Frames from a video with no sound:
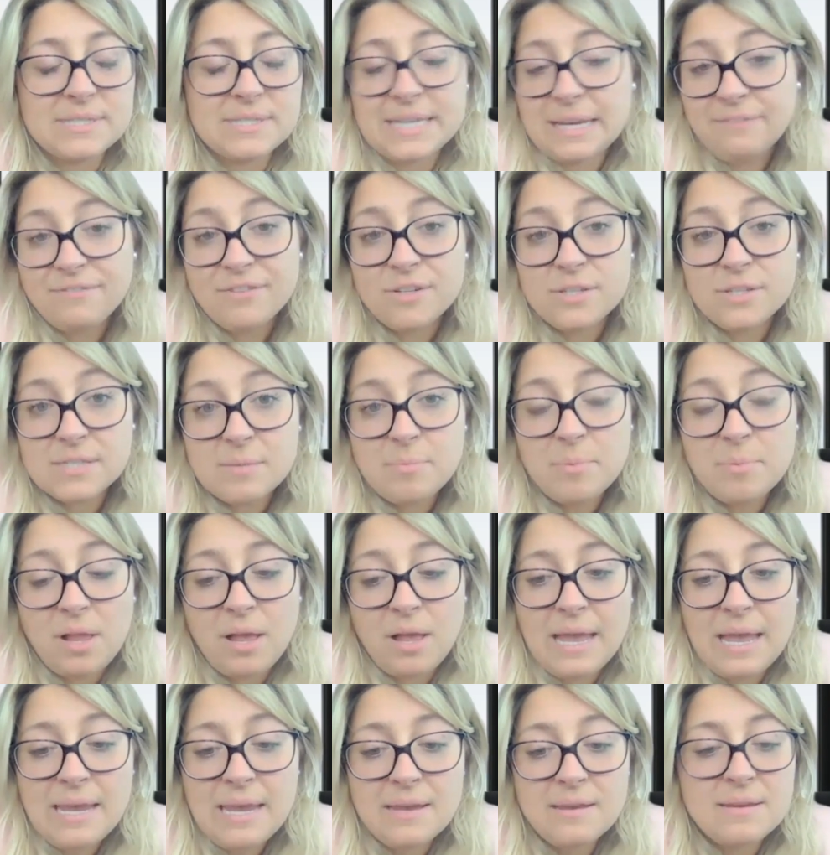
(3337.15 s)
safer
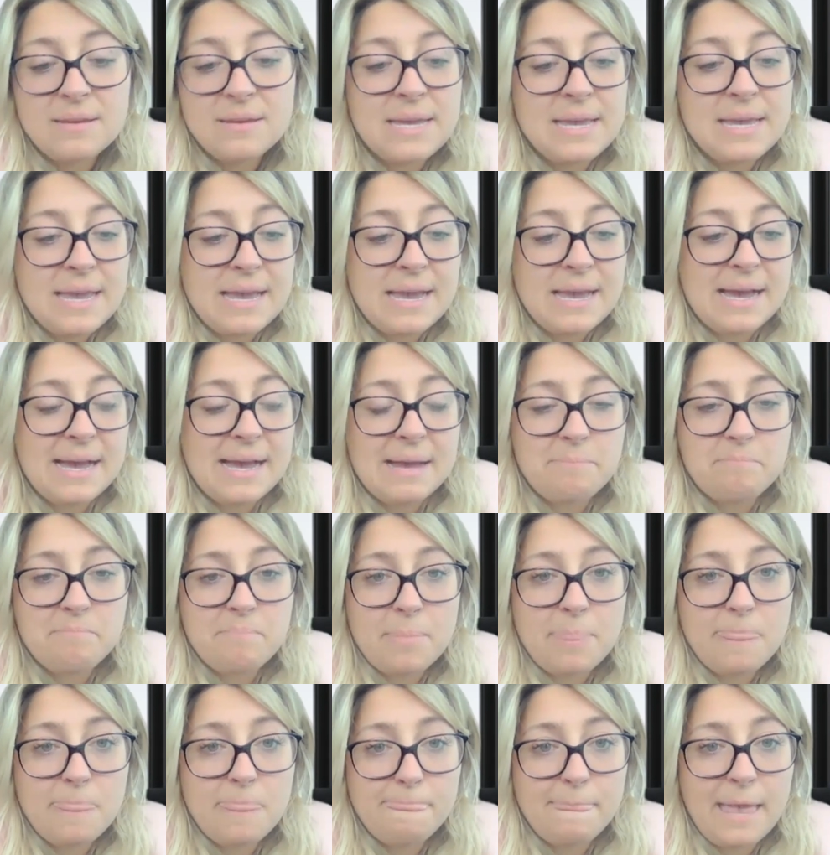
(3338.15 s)
supply?
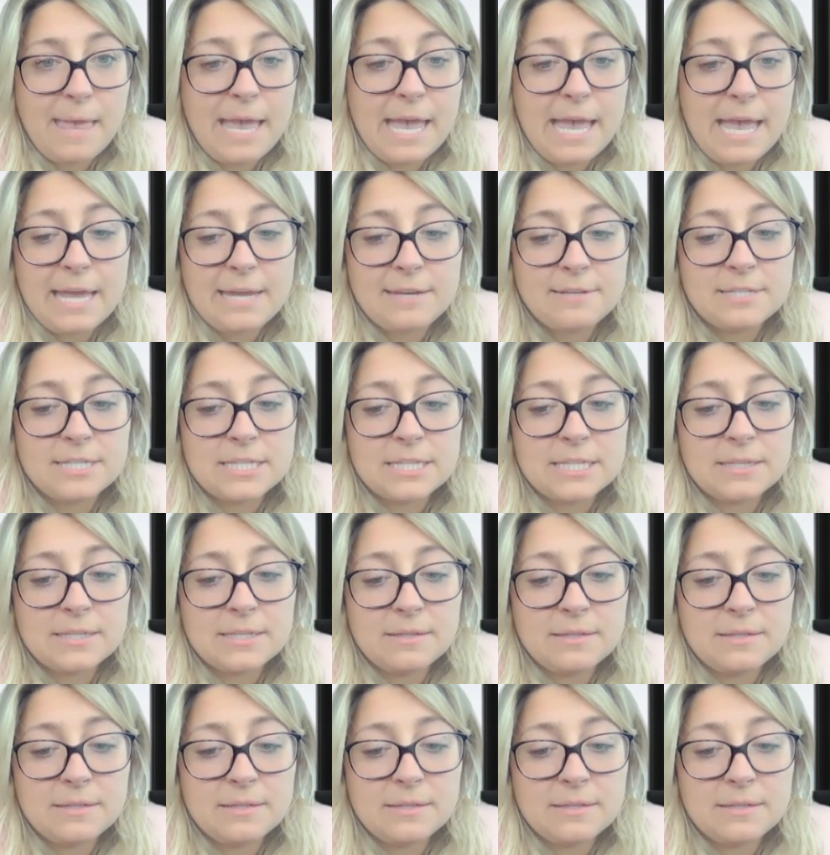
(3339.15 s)
And